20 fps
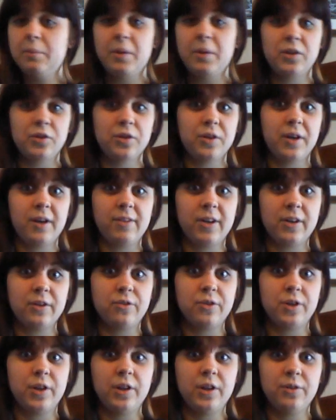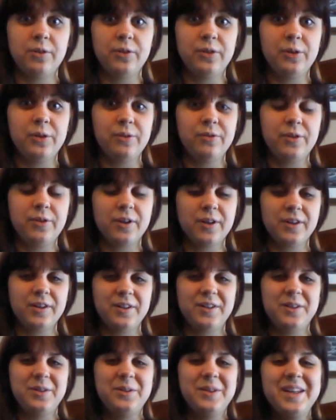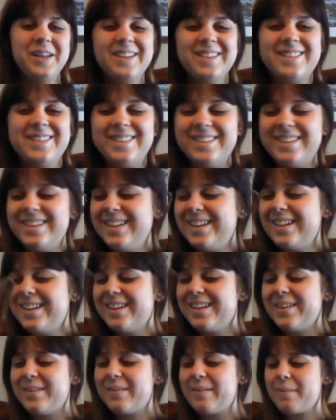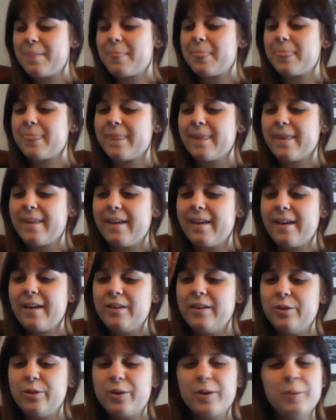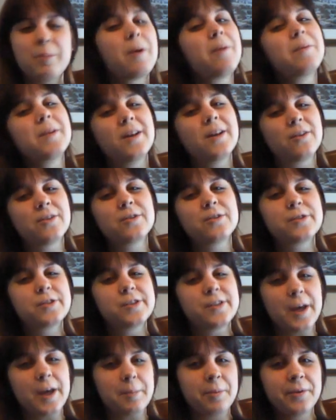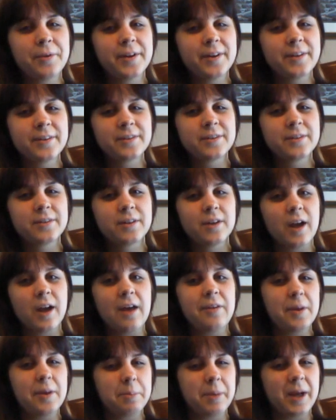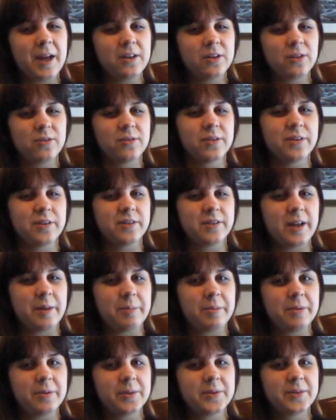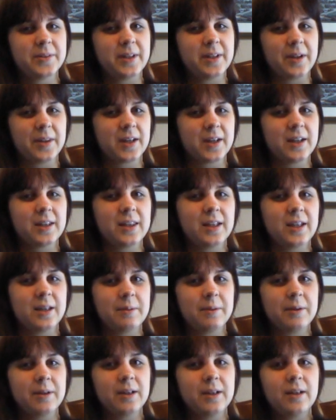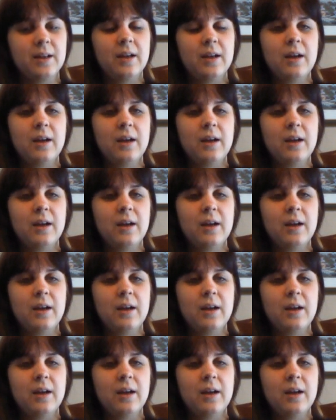Make sure you have extra needles too if you are going to do this. You could probably also staple this and then paint over the staples, now that I think about it.